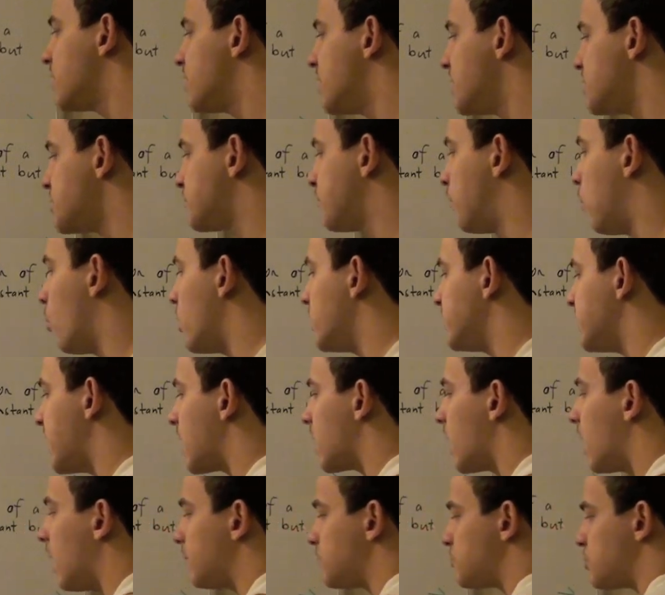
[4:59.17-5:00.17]
at this point
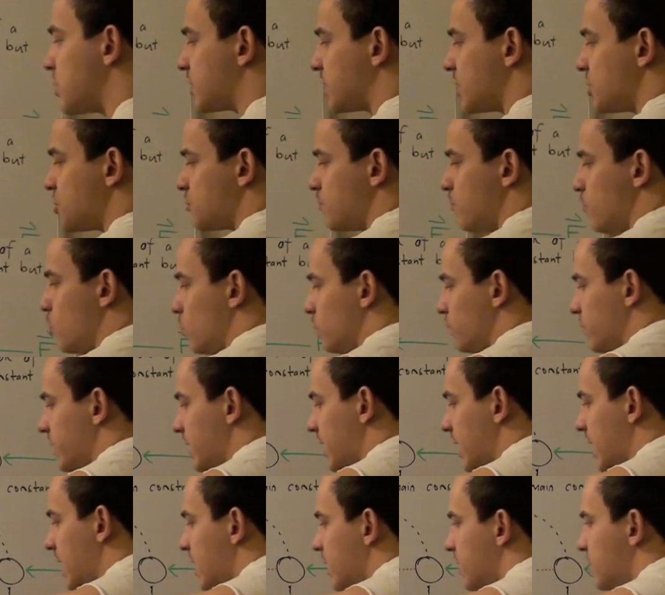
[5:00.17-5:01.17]
our object is
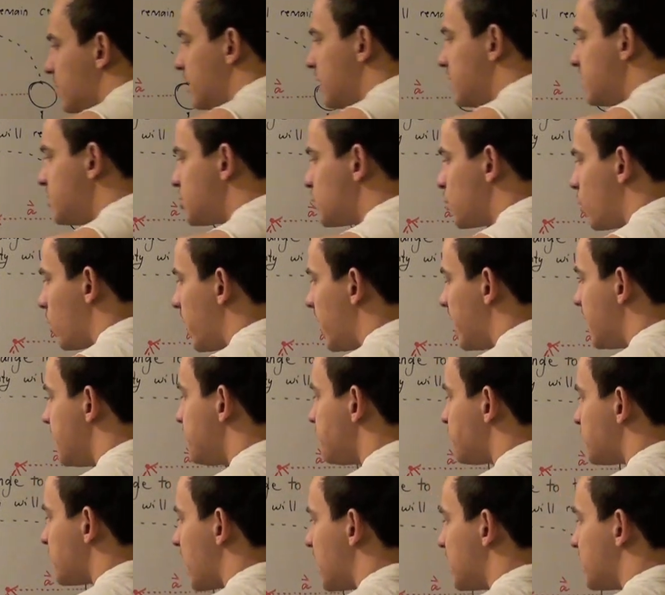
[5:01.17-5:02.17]
moving this way,
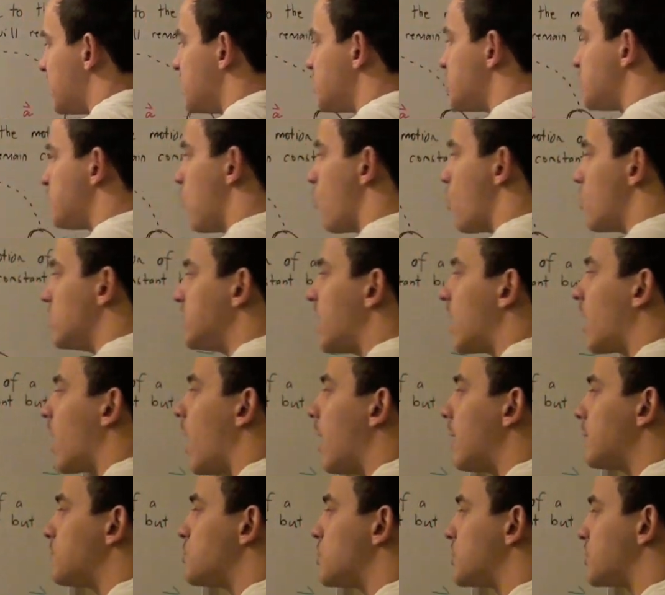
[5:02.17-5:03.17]
at this point
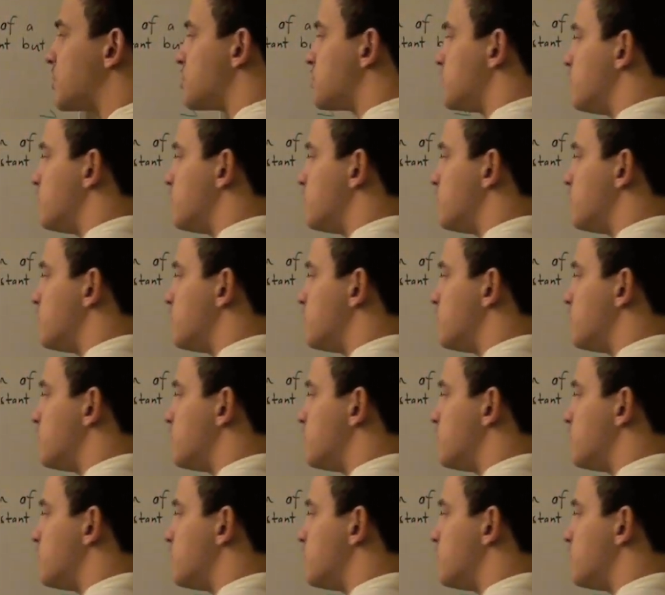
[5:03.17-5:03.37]
our object